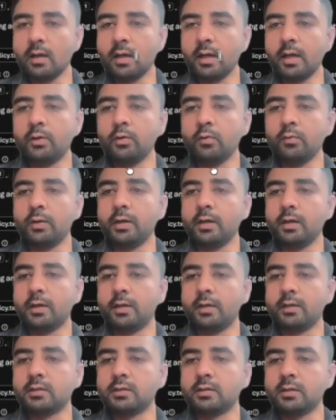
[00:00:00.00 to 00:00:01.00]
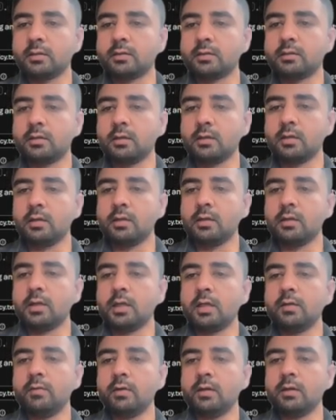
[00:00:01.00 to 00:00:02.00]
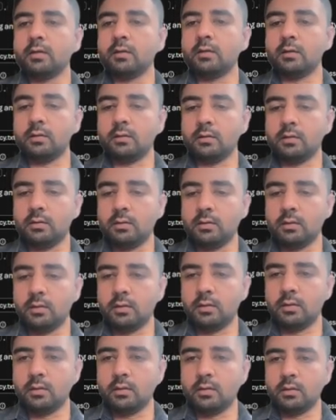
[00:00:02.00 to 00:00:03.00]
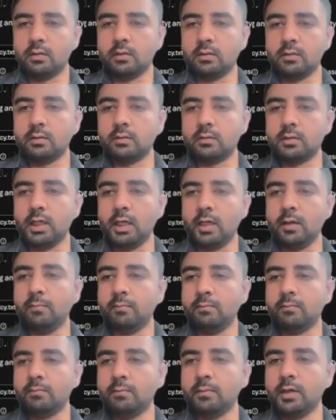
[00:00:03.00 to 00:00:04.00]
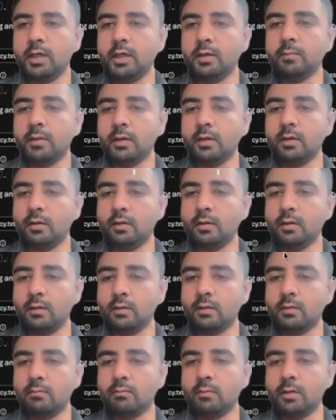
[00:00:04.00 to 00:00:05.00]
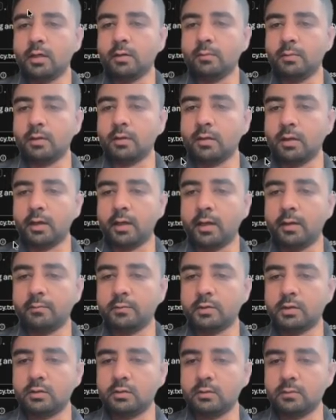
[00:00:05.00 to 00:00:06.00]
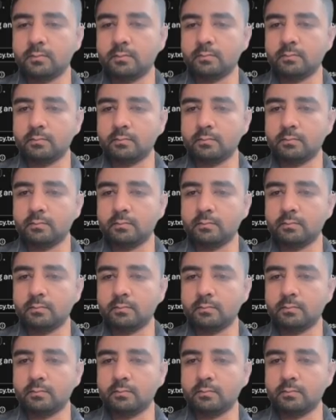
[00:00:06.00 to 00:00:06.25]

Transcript: And over here it's just giving the same email multiple times.